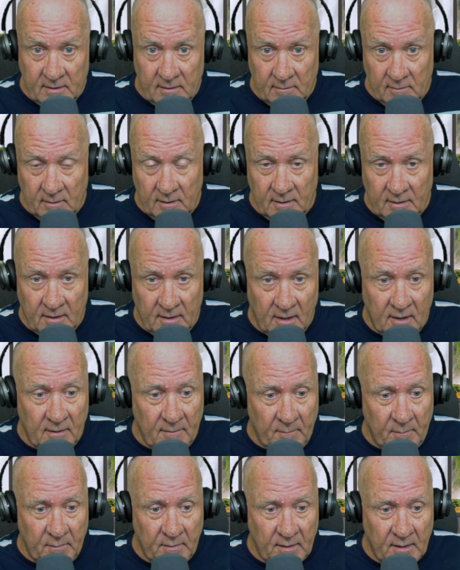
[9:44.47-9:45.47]

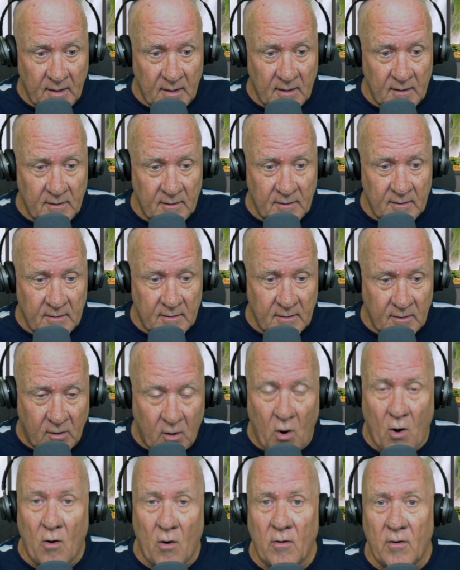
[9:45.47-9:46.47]
the
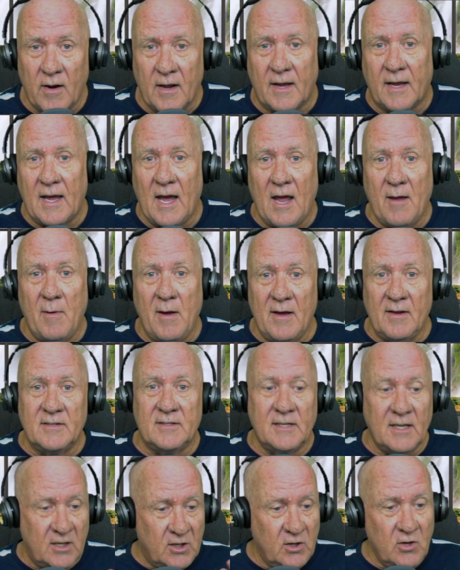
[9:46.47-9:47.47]
coroner came out and
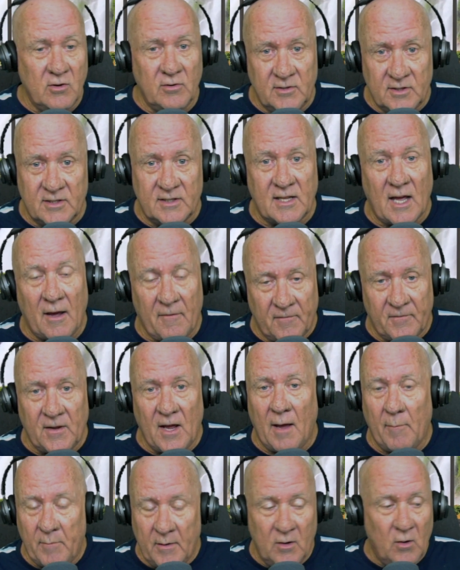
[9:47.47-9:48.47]
said, you stuffed
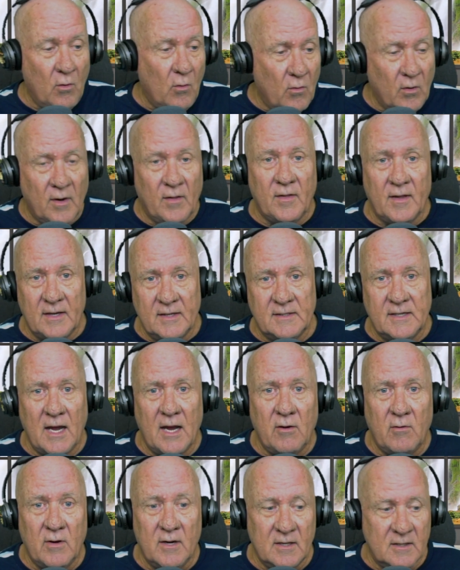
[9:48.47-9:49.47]
up in all of these
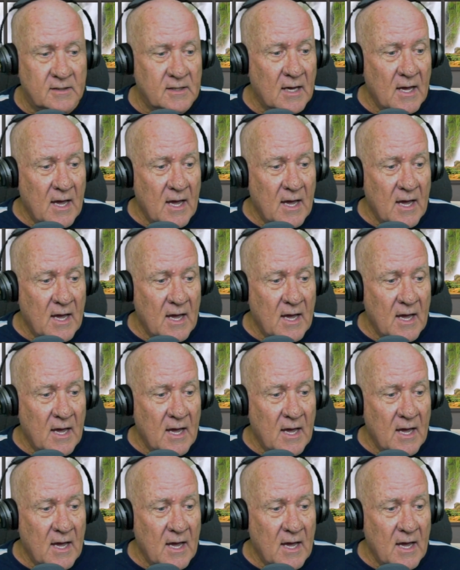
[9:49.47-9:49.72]
areas,